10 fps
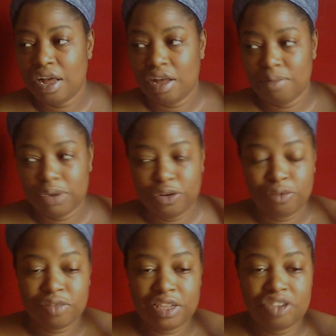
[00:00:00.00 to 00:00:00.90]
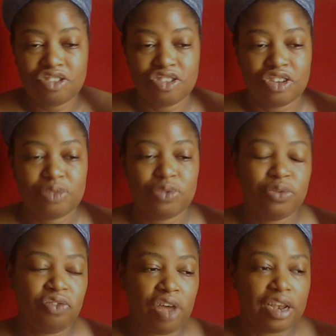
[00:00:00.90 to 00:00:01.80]
no relationships, and we find
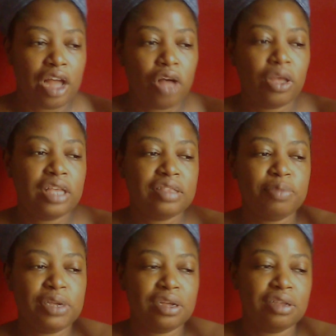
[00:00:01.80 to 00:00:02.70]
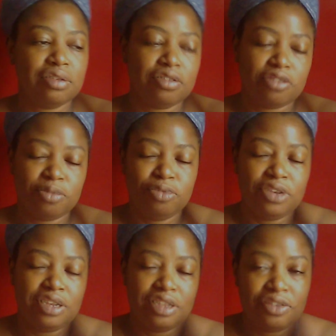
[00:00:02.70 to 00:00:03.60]
out it's because Sabrina is
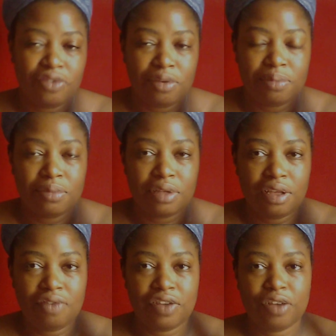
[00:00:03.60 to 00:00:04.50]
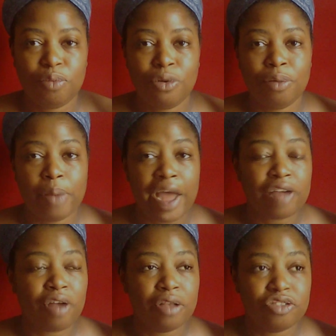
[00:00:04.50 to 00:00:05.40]
from a very poor background.
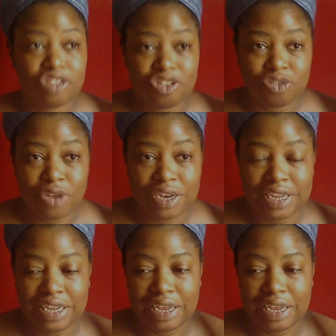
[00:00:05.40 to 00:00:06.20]
She's trying to get her.